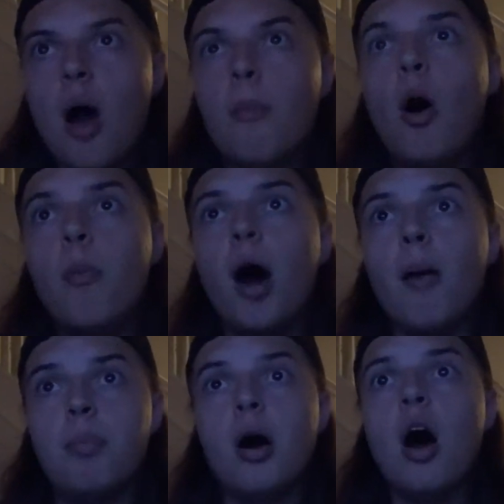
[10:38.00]
Pop
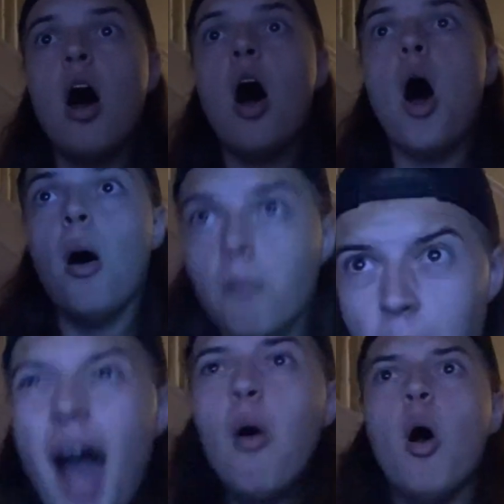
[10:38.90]
up,
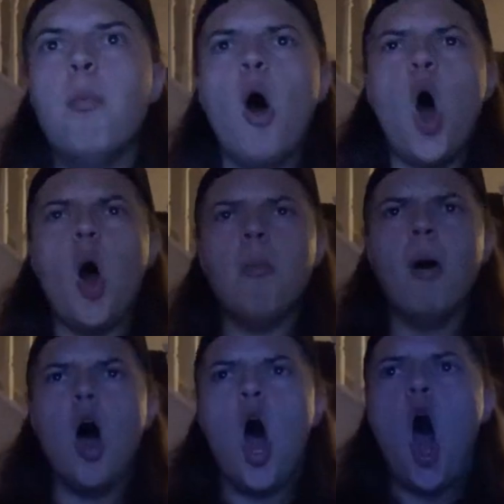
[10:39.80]
power
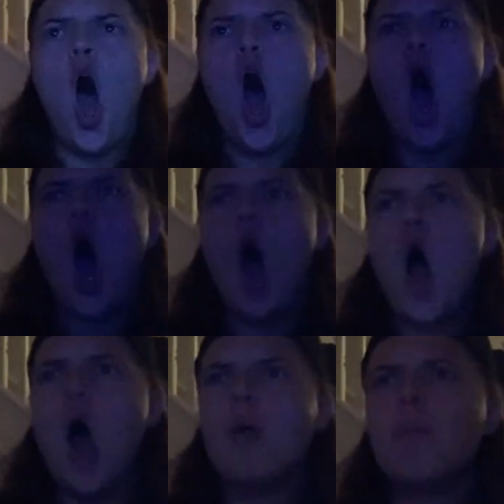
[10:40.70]
bomb.
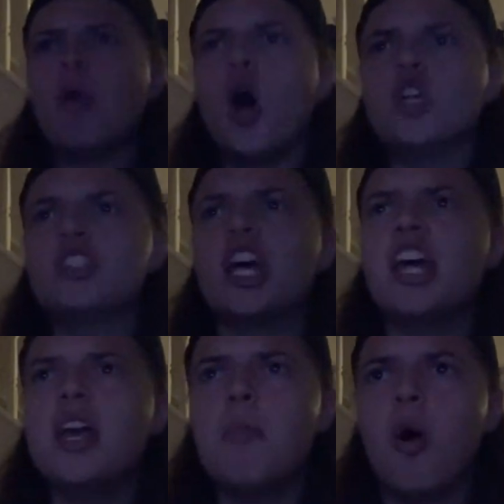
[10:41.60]

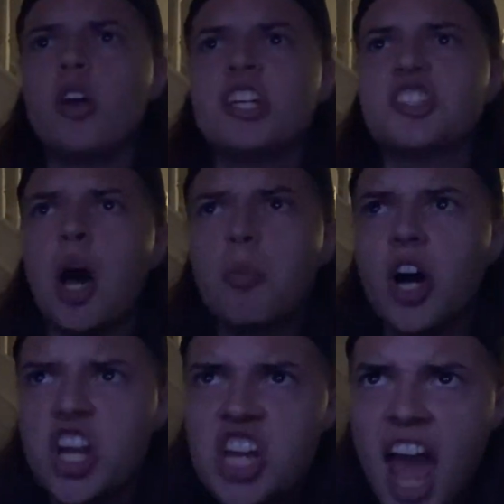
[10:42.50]
Planting him on his
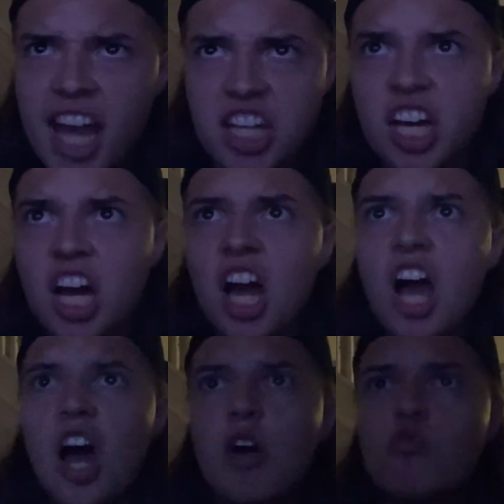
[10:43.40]
upper neck.
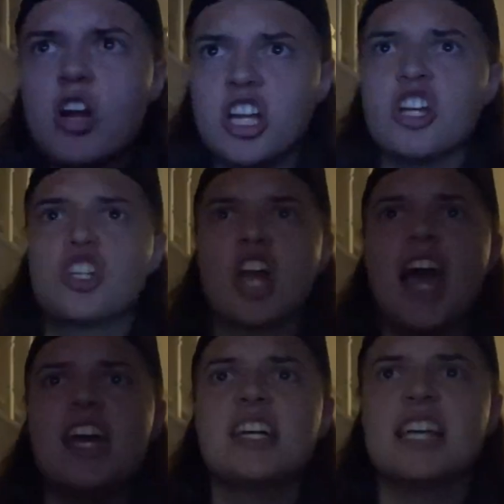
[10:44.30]

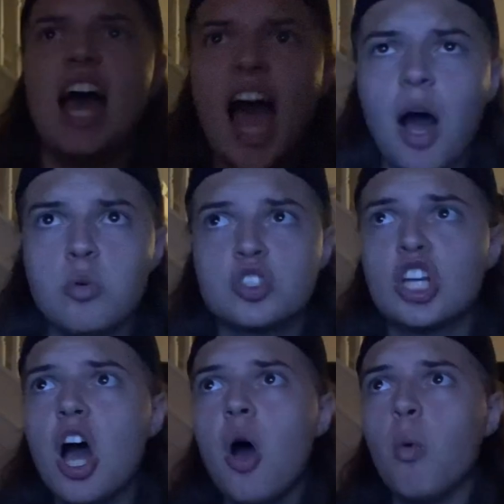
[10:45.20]
Ricochet is out.
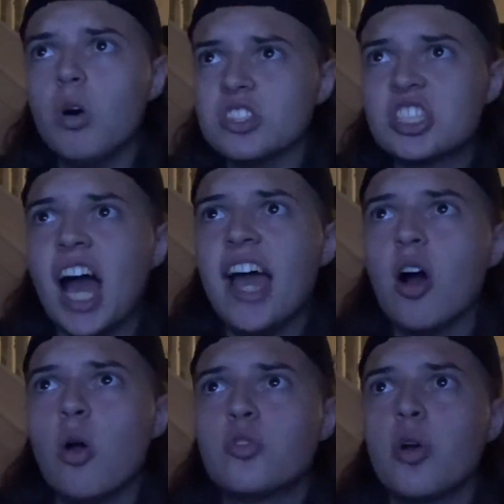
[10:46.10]
What's
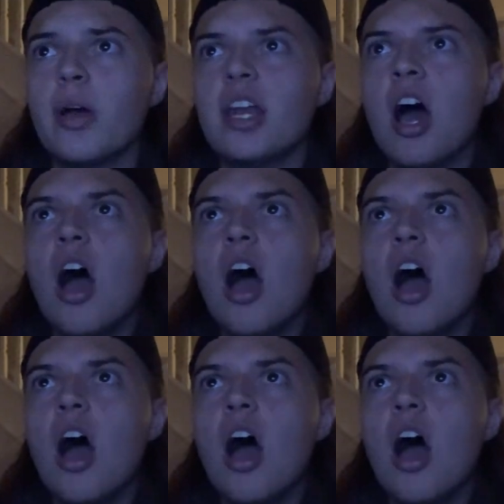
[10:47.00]
KO doing?